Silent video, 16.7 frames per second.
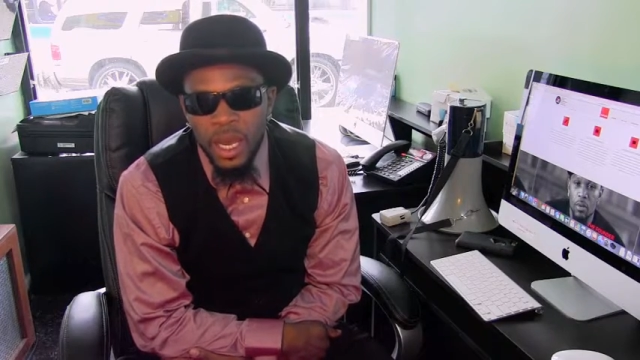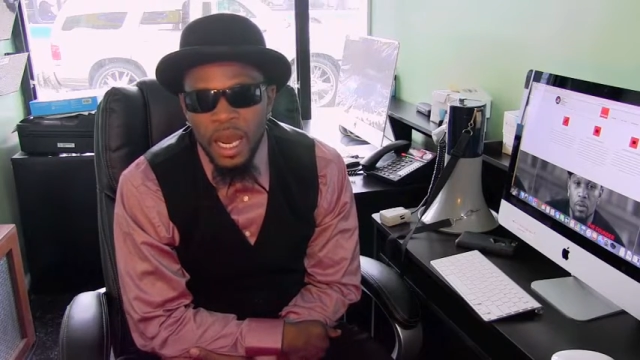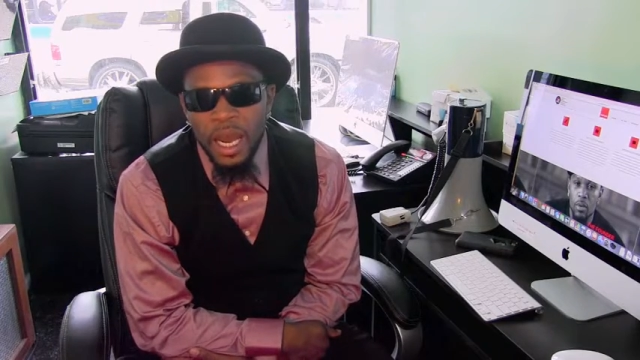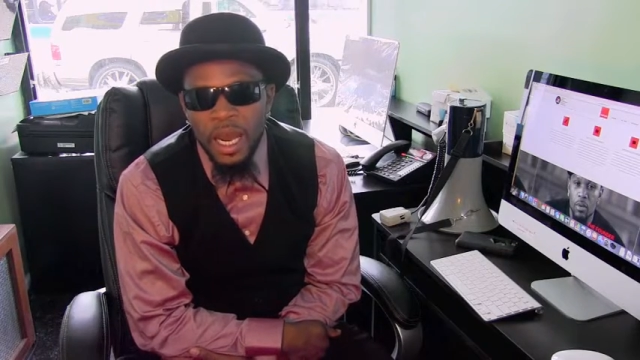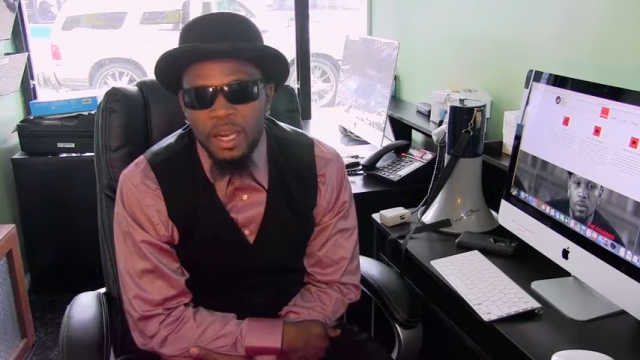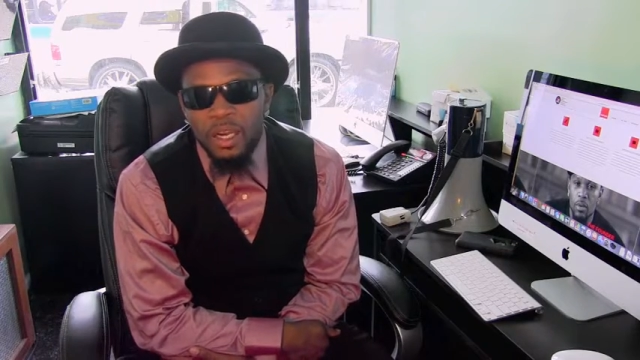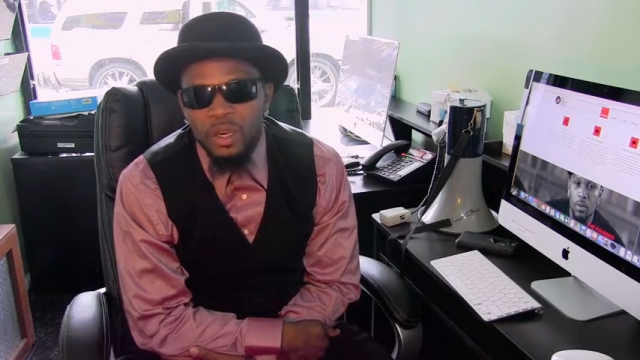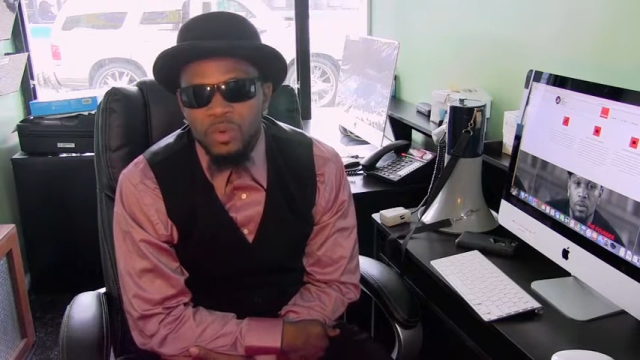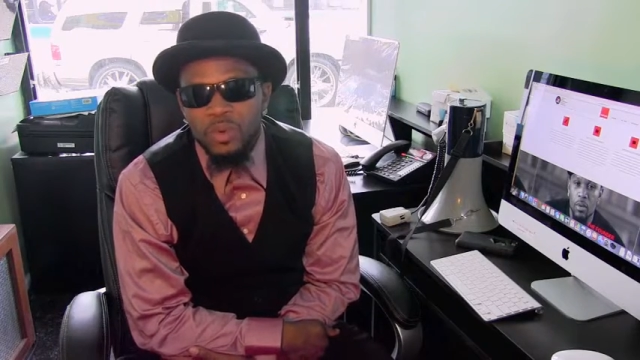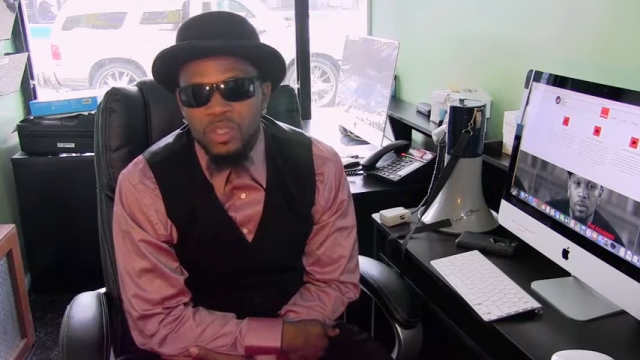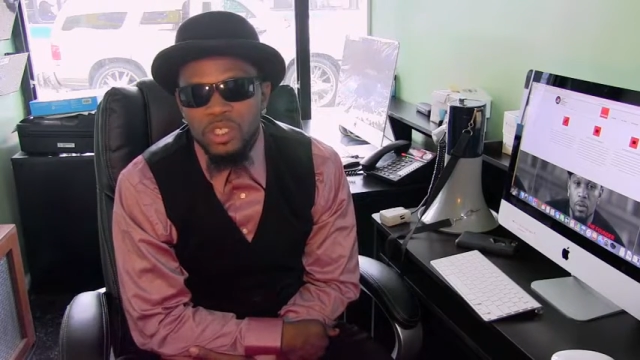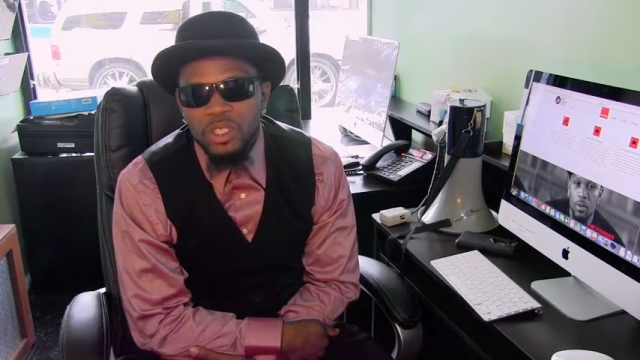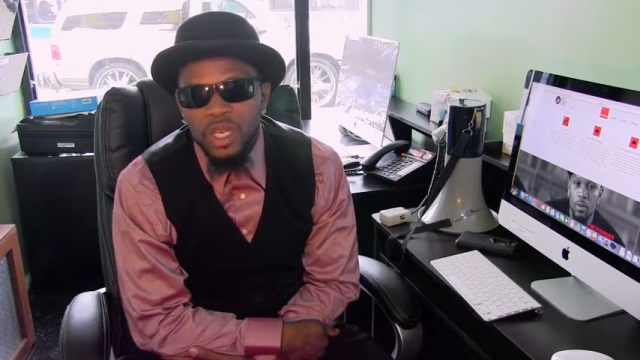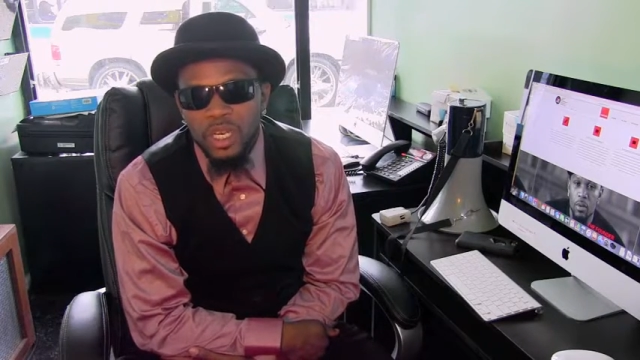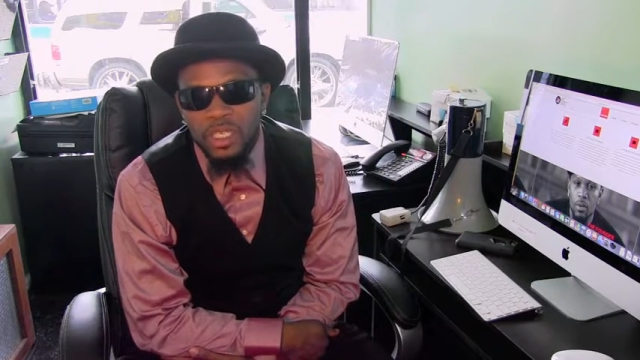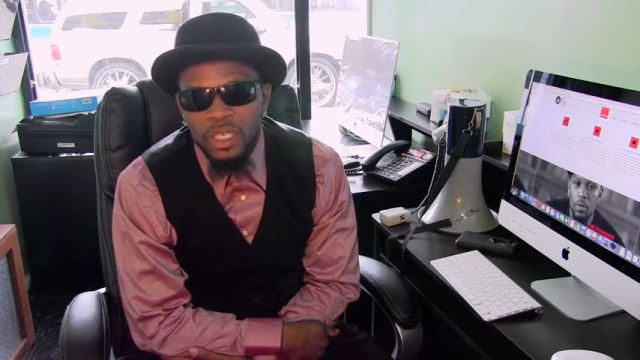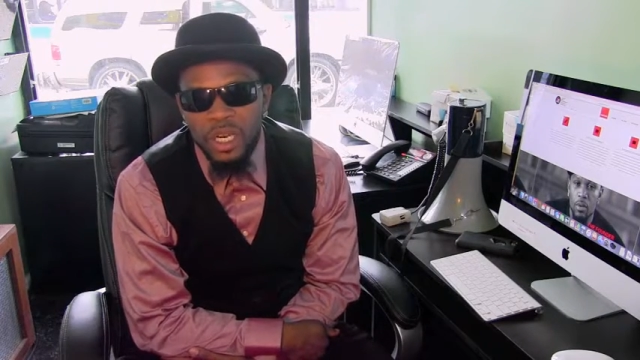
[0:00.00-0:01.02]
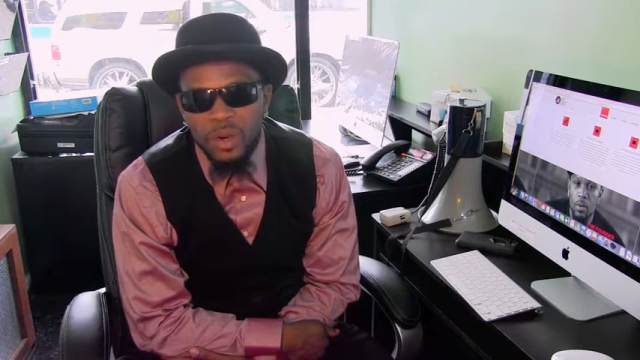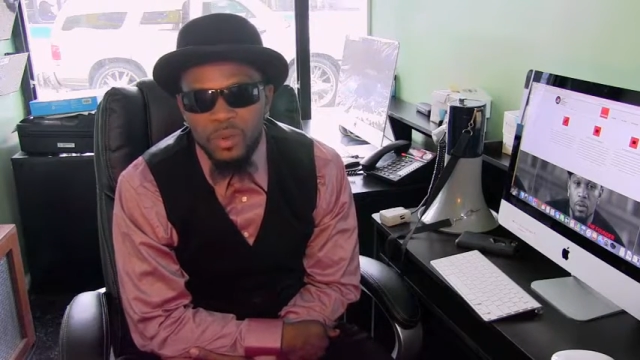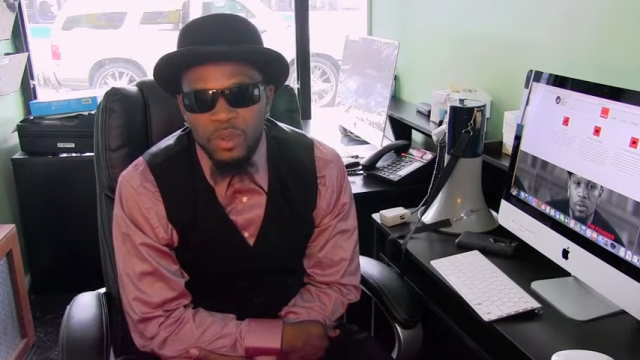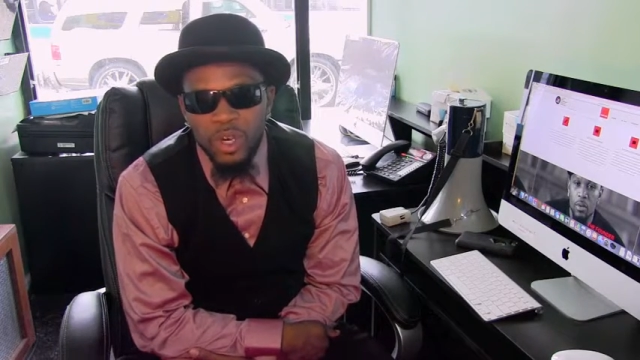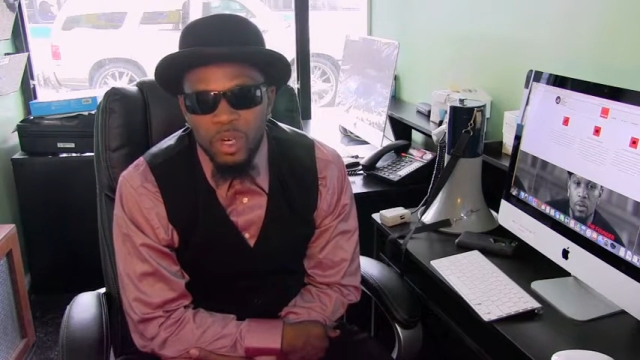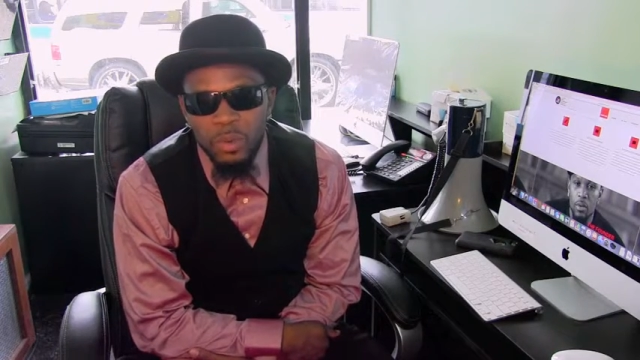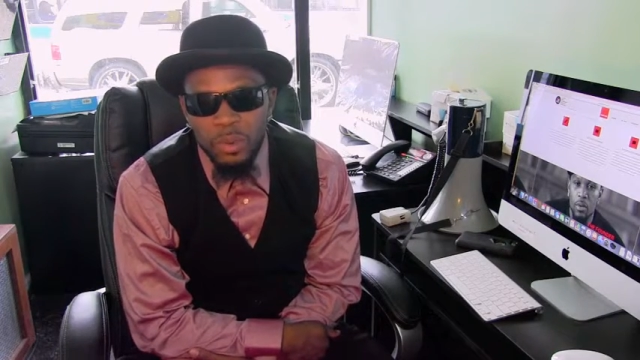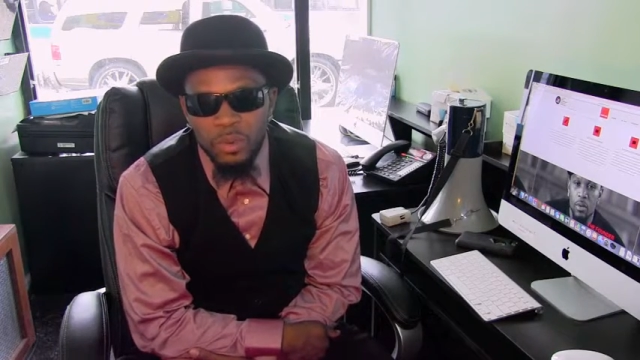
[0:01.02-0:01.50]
how can we change our young